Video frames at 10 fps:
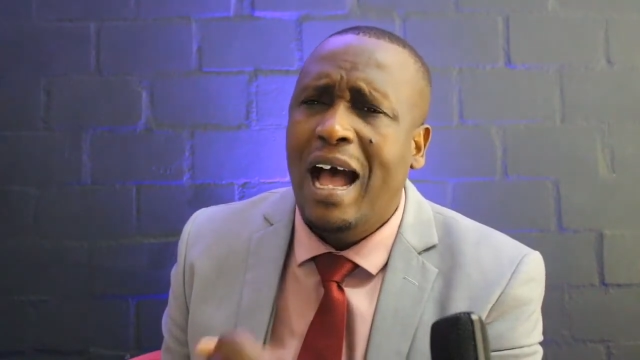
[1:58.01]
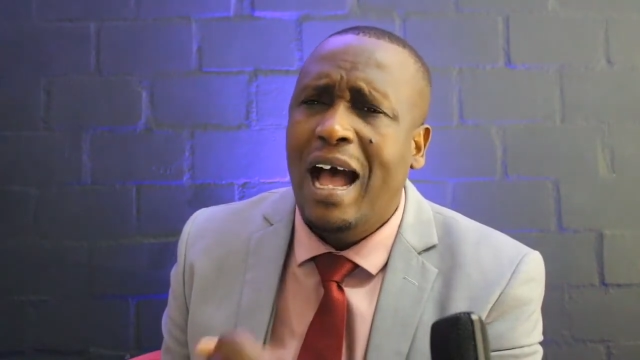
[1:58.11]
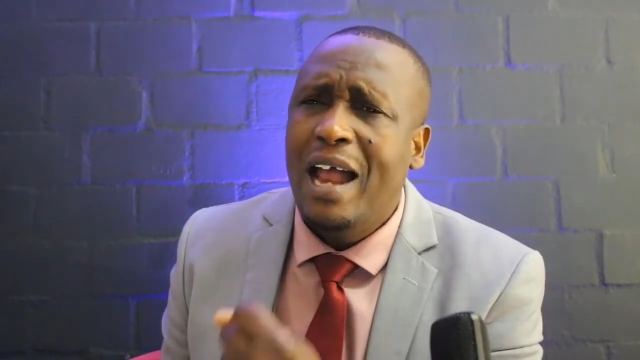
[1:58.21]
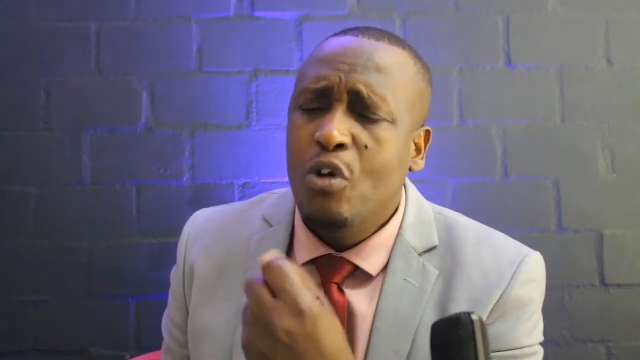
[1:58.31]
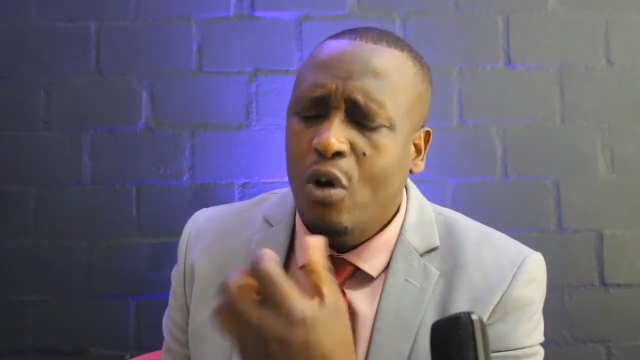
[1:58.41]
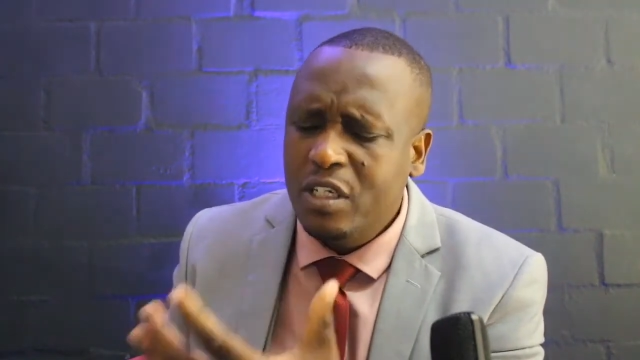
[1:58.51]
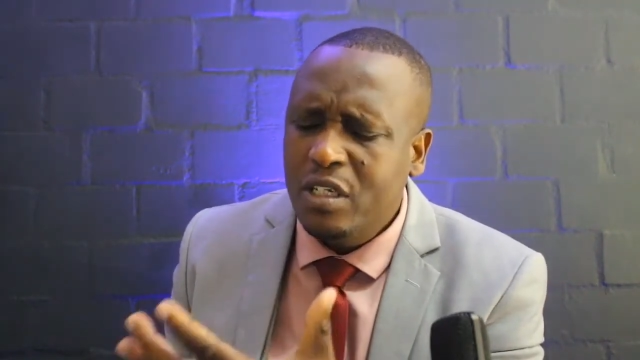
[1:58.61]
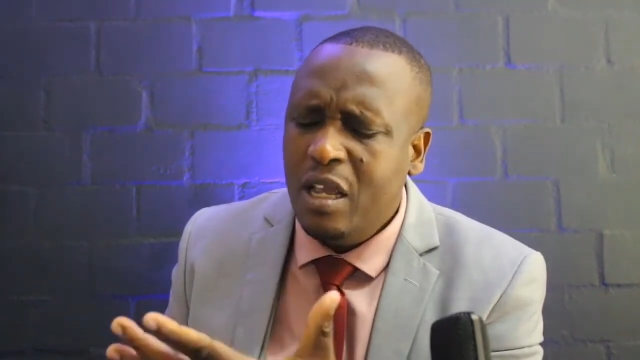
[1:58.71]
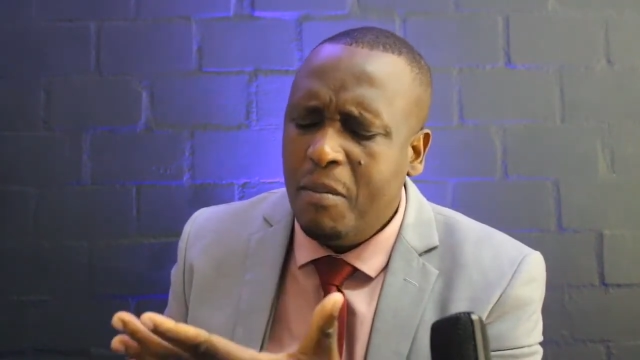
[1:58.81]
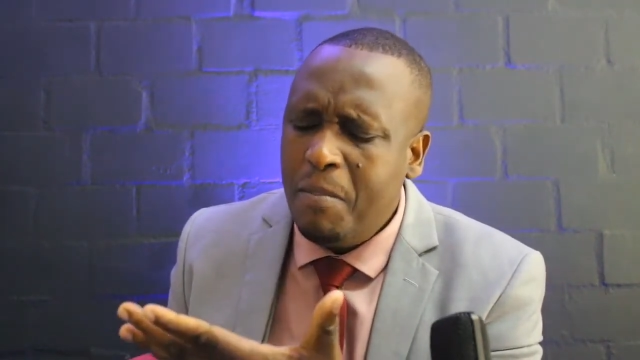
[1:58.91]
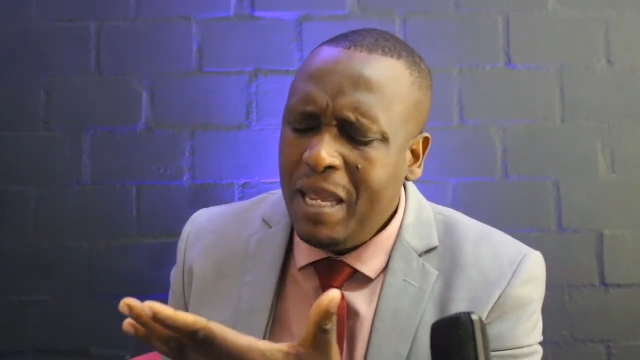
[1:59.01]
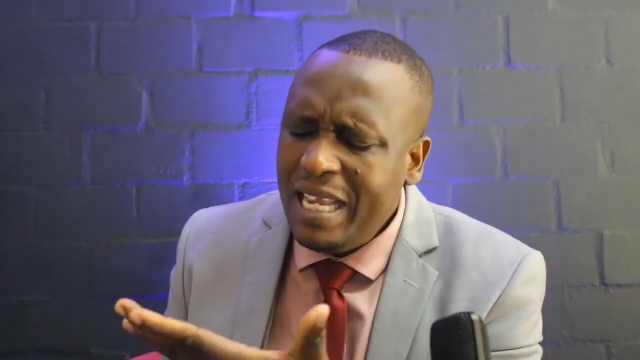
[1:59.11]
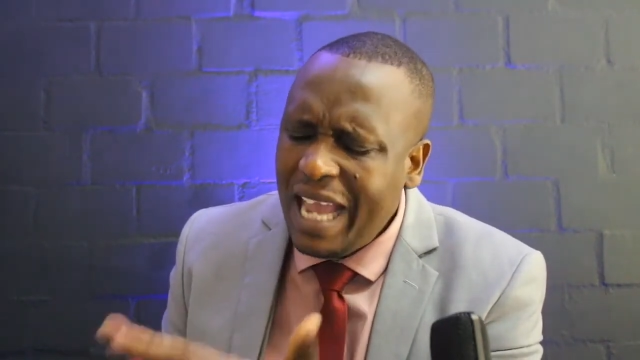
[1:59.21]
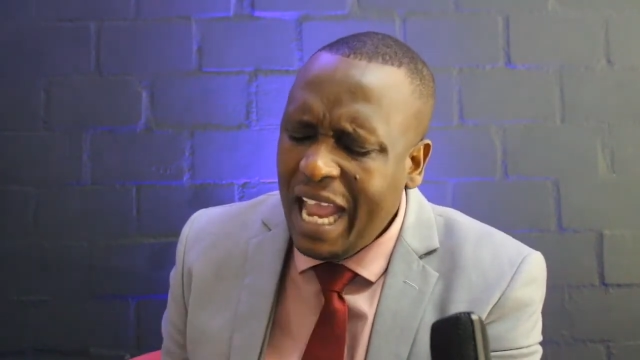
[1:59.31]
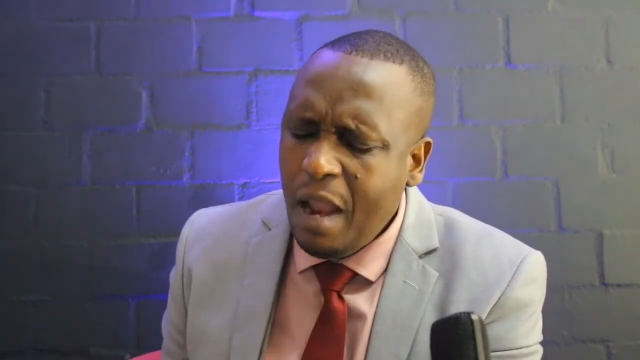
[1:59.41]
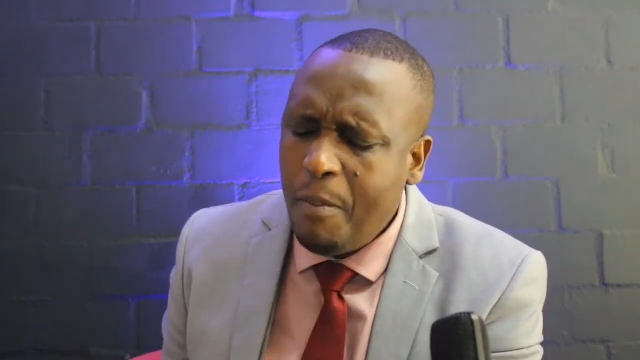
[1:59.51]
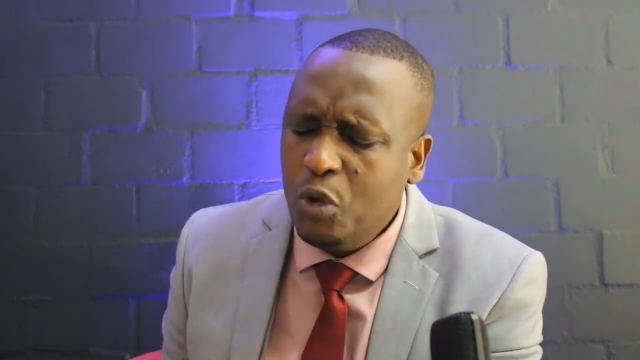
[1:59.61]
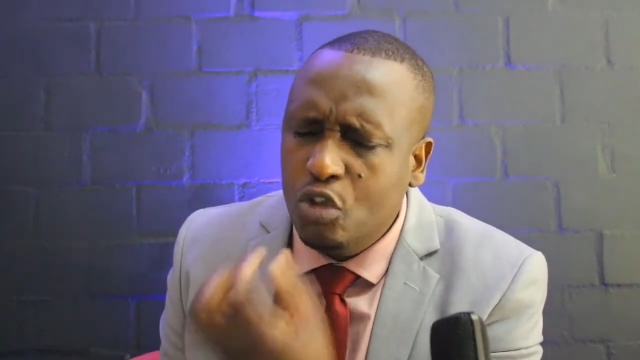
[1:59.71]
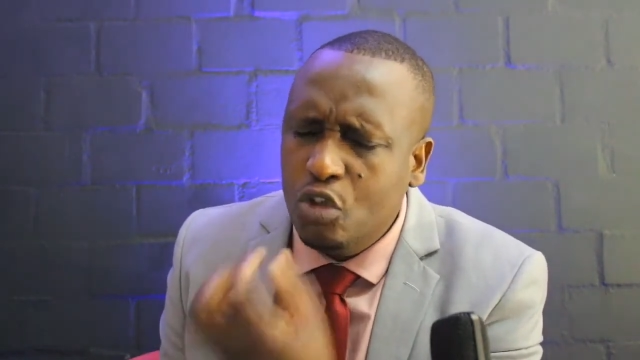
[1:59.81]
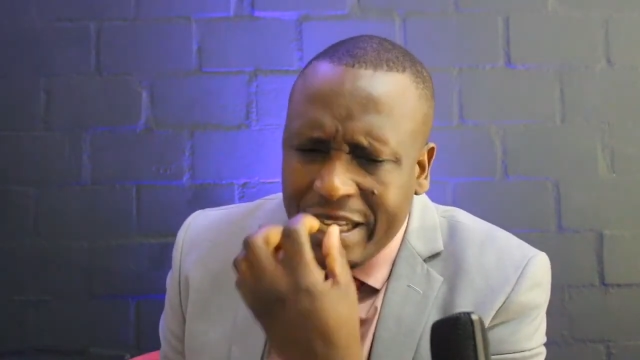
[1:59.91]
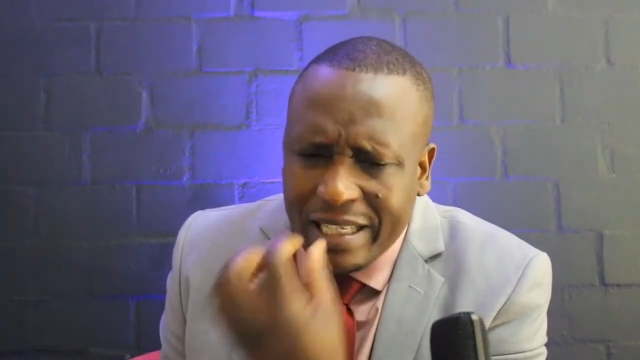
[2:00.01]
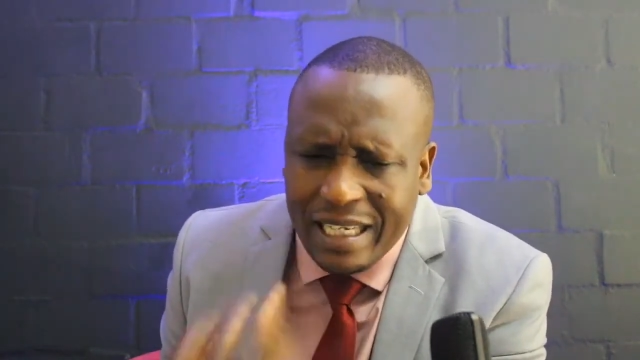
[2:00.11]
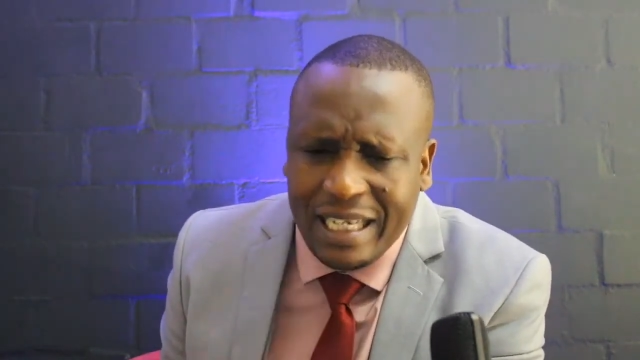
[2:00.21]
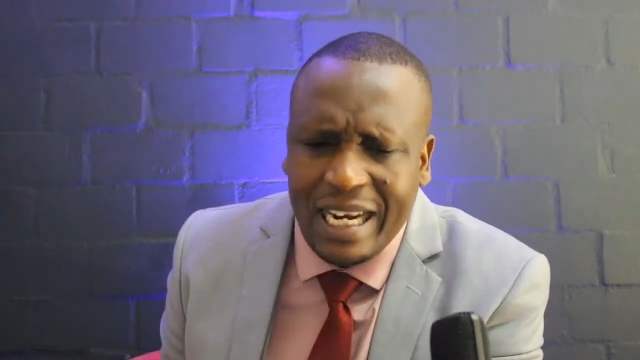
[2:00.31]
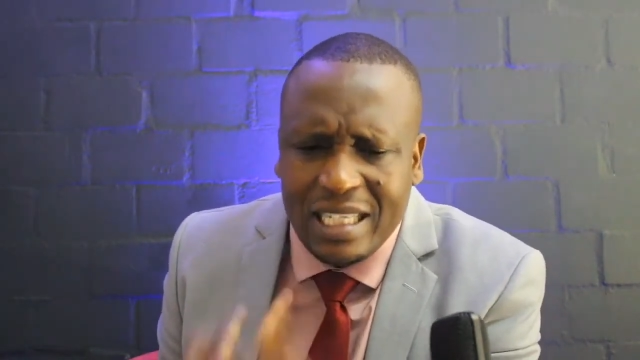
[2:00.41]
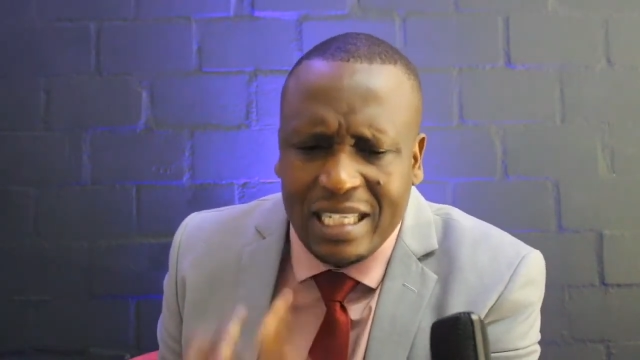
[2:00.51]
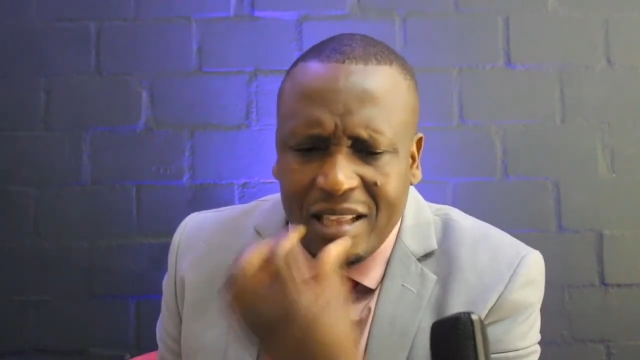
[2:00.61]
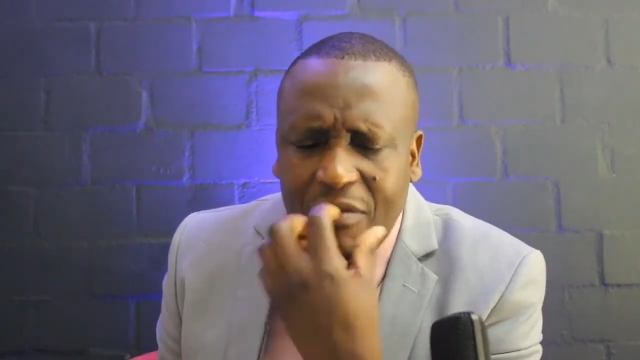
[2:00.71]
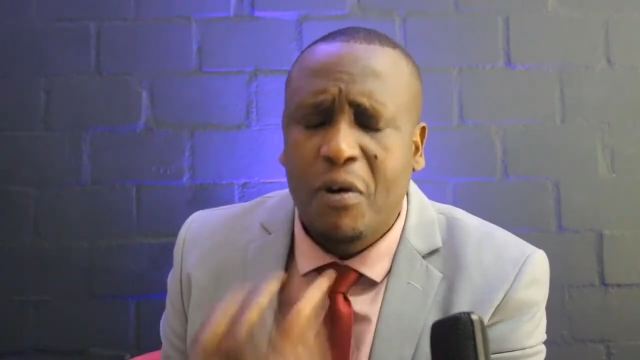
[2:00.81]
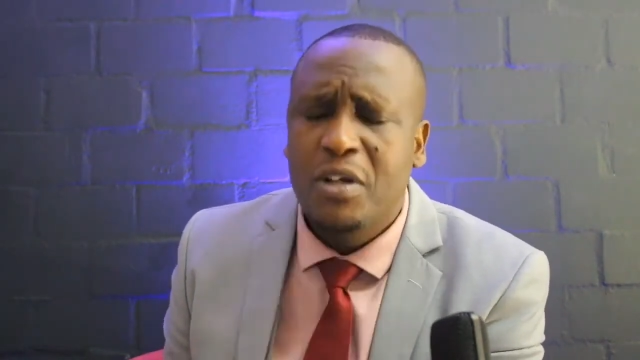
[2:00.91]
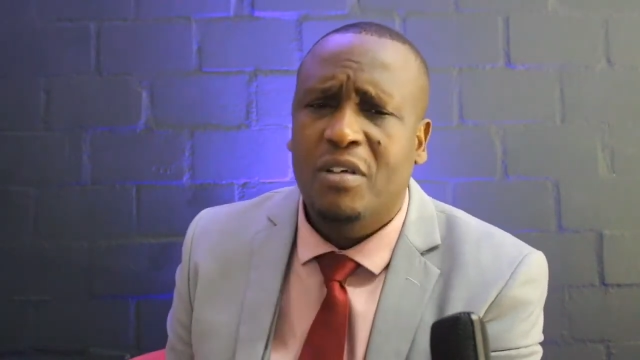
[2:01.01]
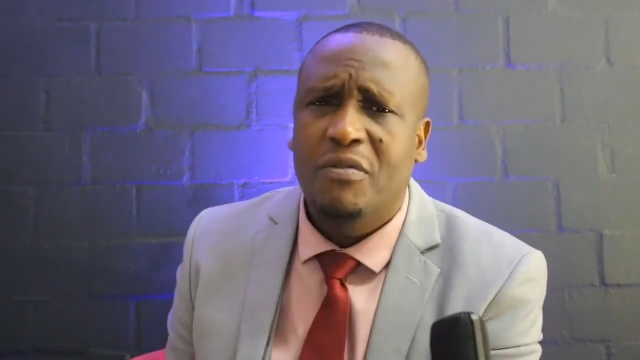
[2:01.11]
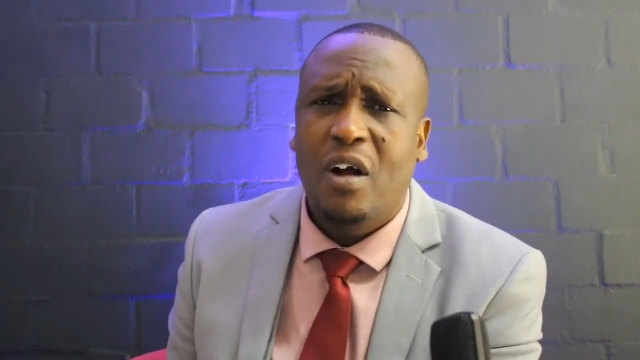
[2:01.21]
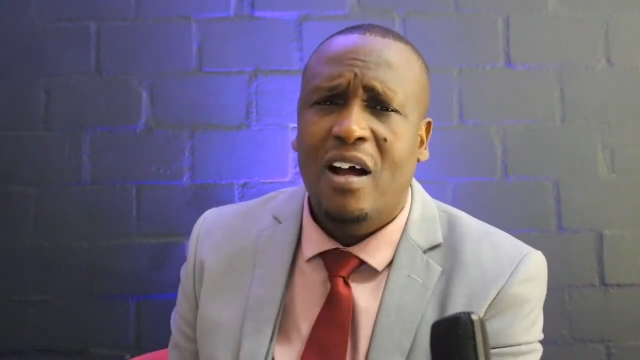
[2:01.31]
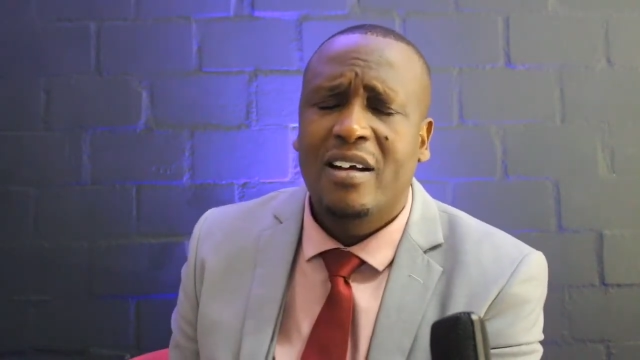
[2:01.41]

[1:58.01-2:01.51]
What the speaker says: are not being able to translate the voice of God.